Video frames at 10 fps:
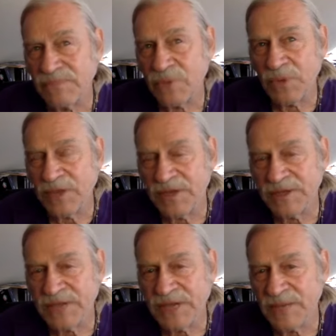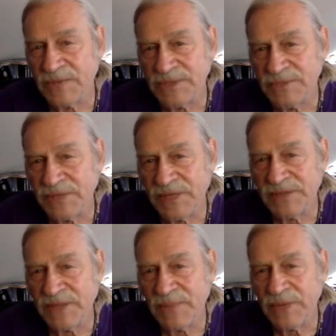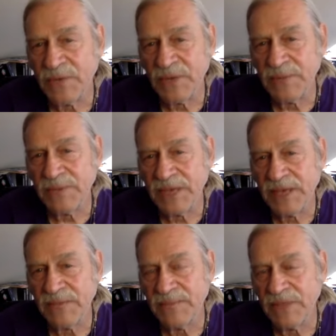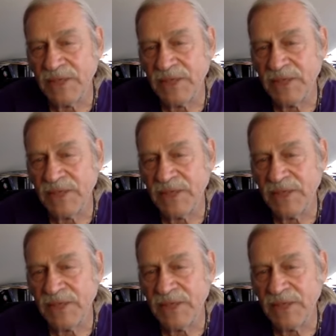a week at a time or something like that. But anyway, he became